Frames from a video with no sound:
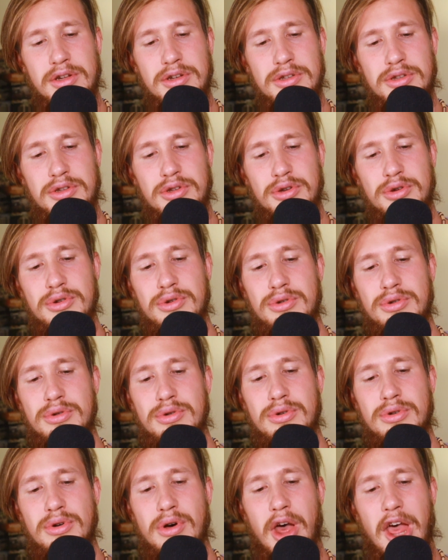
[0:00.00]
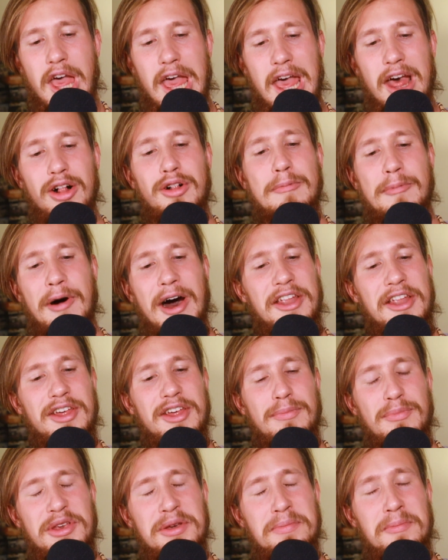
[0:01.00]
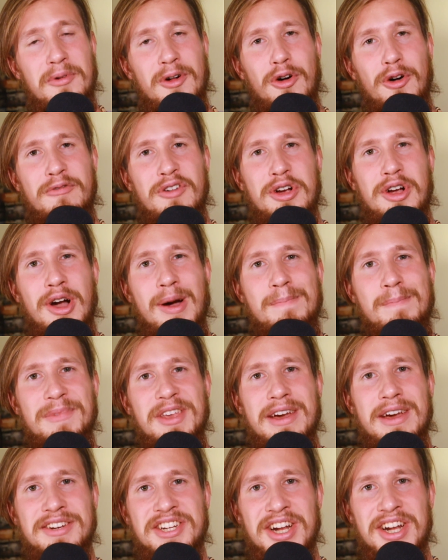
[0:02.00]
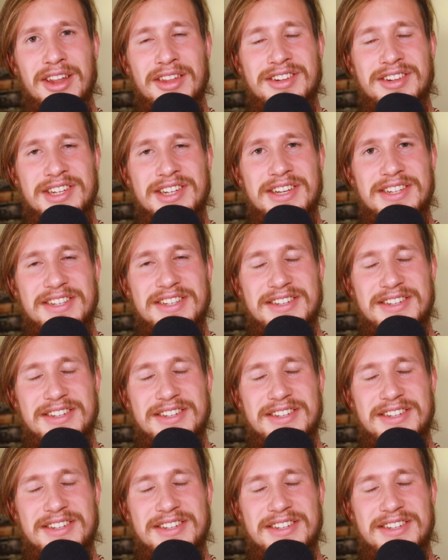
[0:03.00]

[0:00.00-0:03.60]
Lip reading: to help other people overcome their challenges